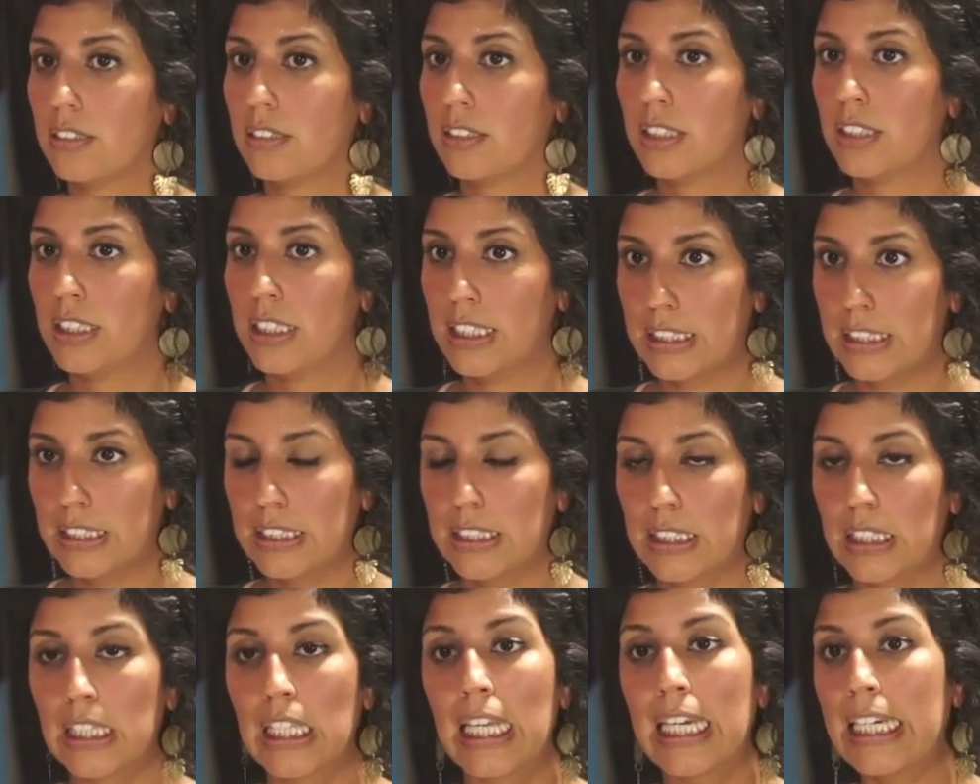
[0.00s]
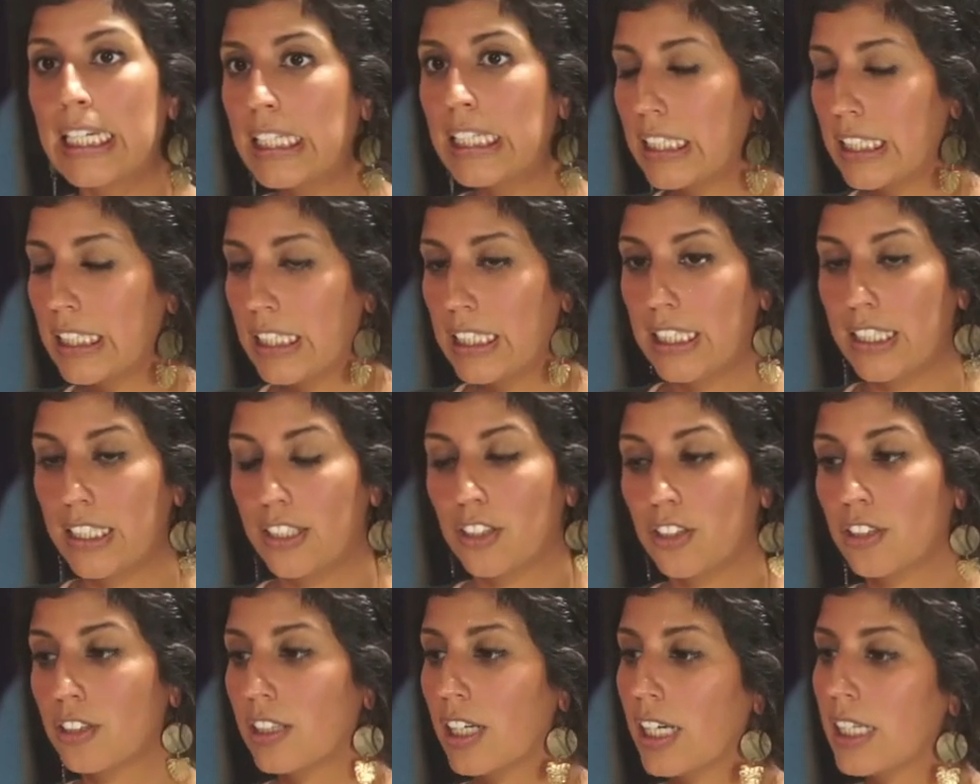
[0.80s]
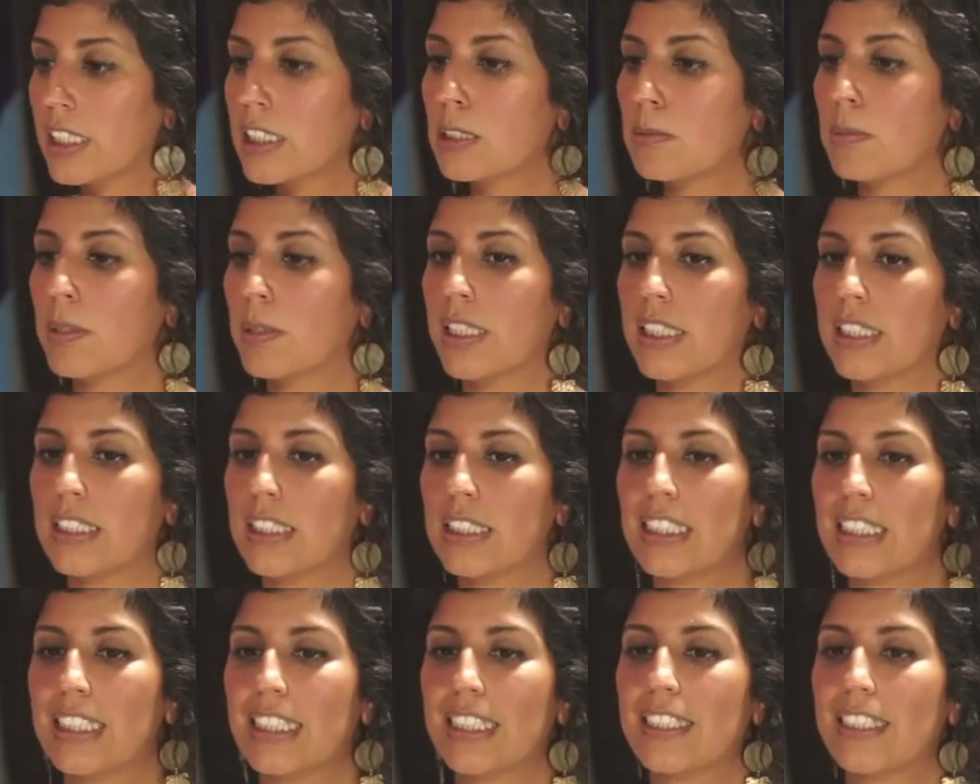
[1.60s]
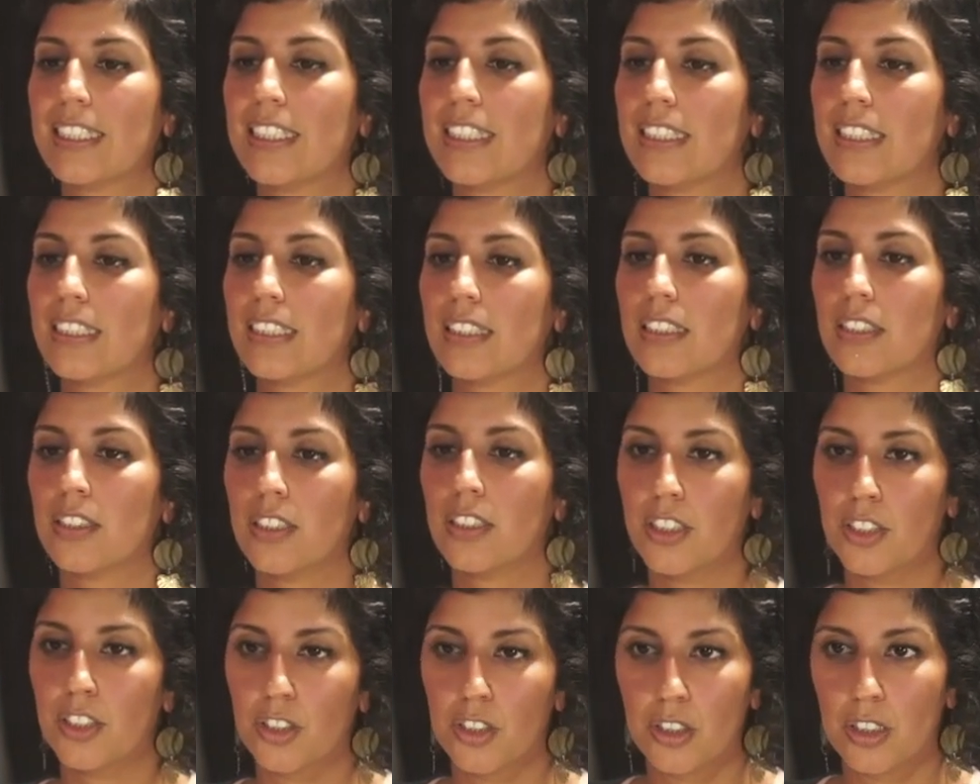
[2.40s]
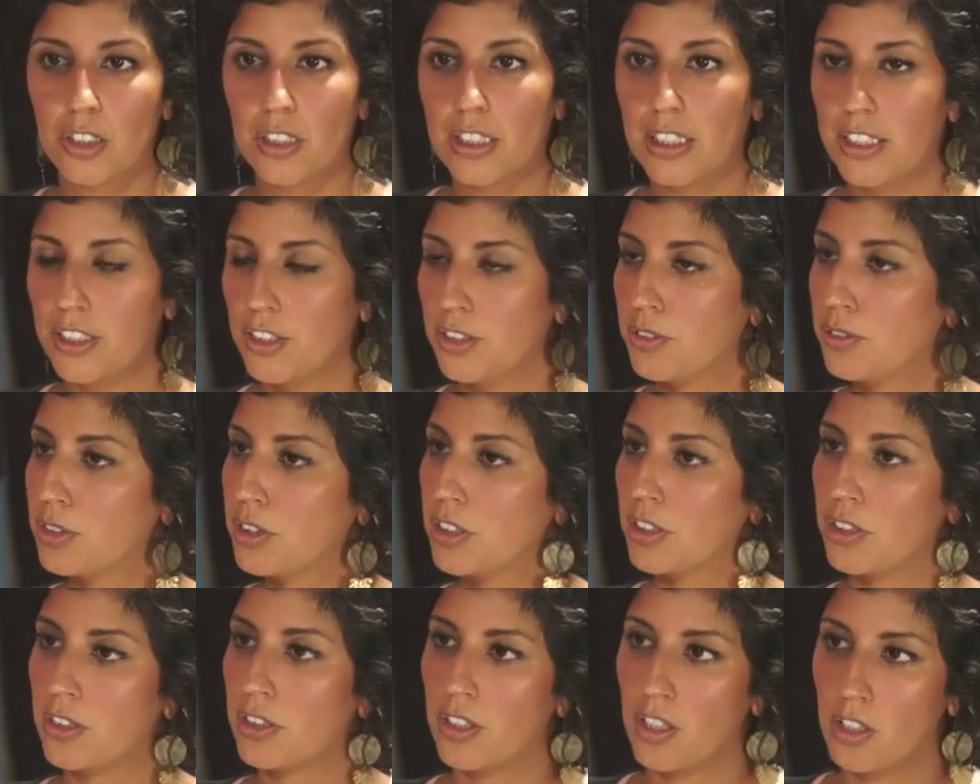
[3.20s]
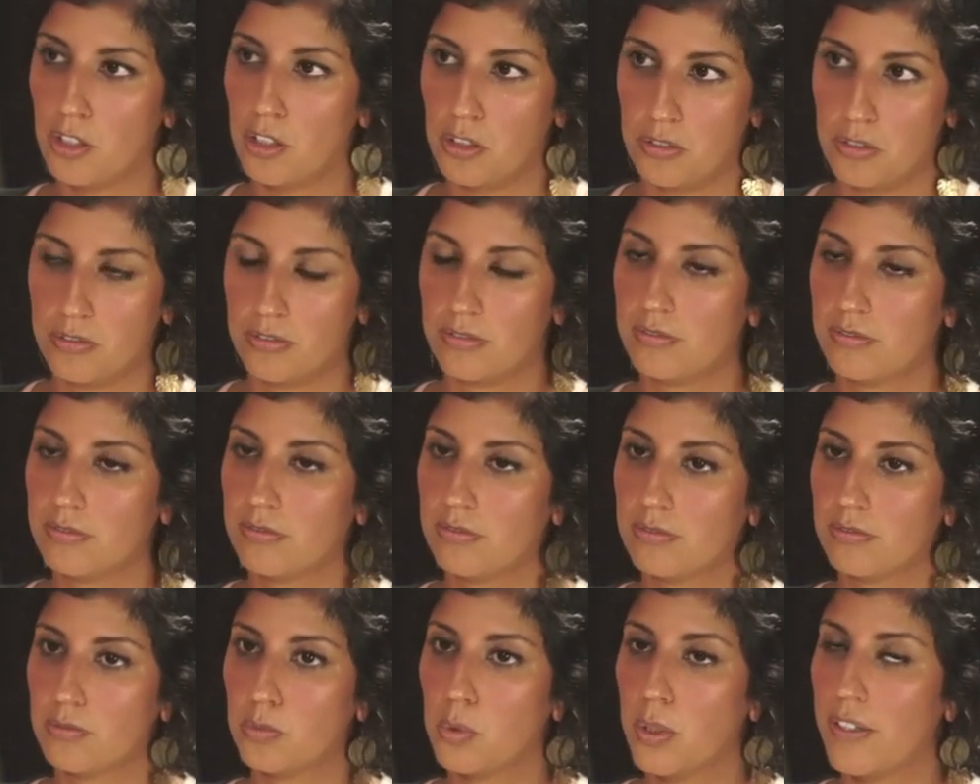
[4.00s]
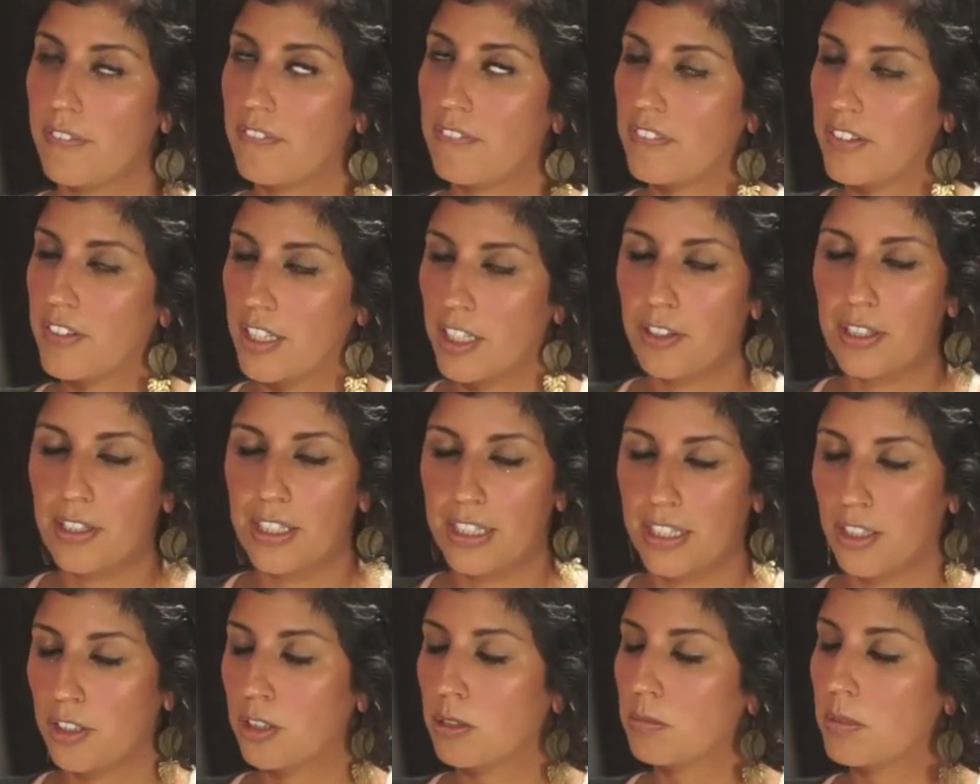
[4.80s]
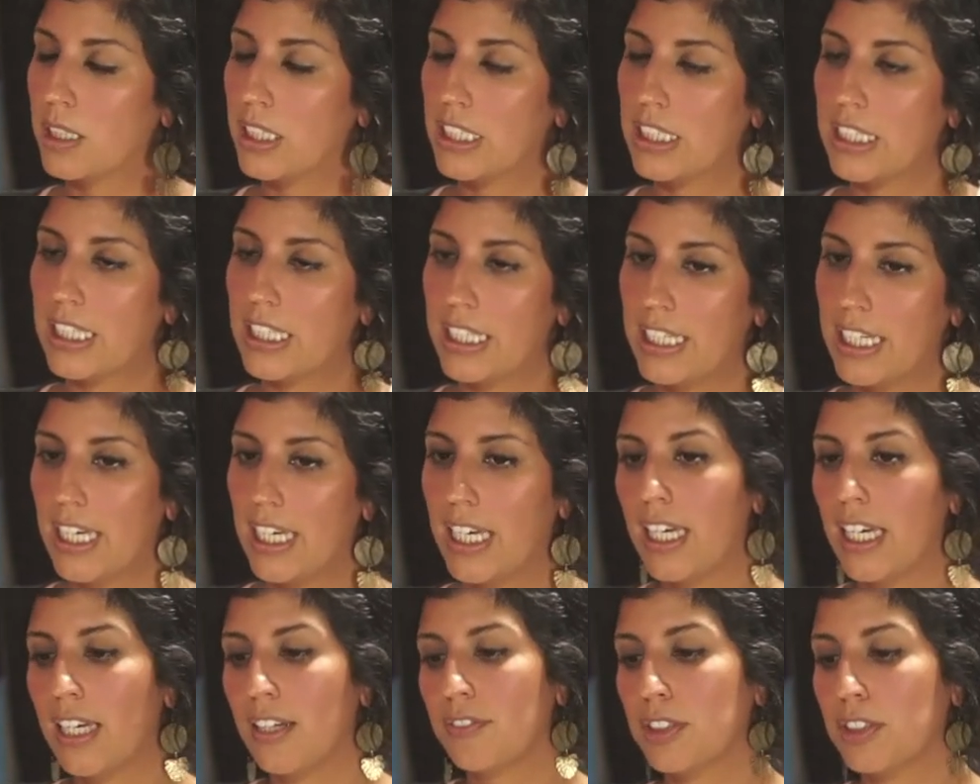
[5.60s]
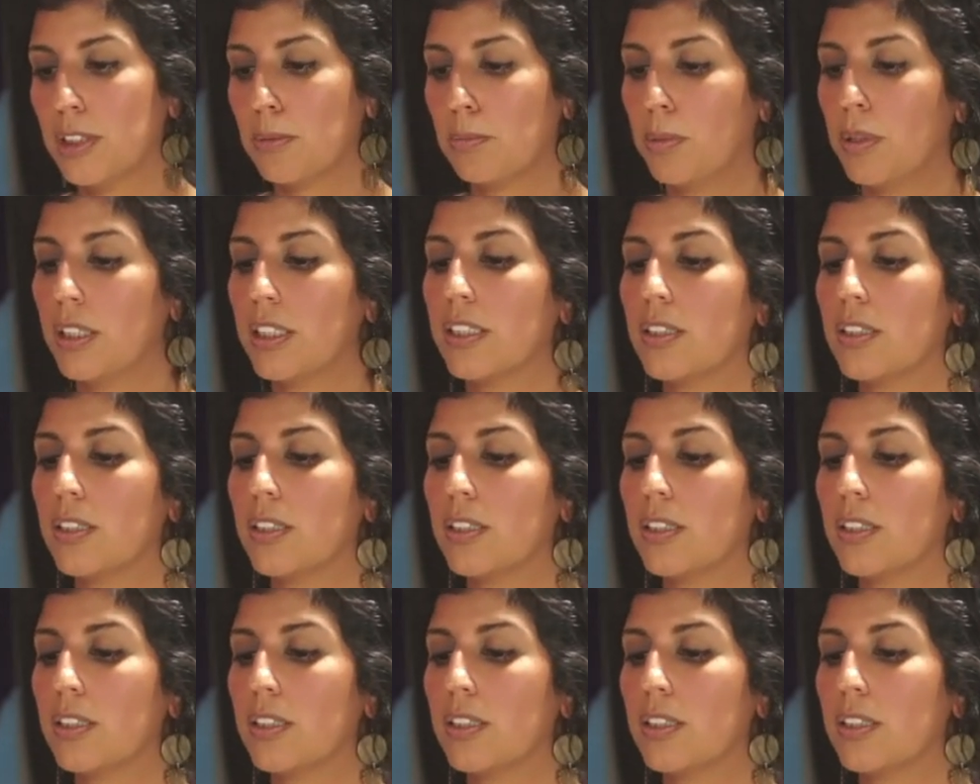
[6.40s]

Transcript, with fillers: This lady and her husband literally use their own, what very little money they have, to put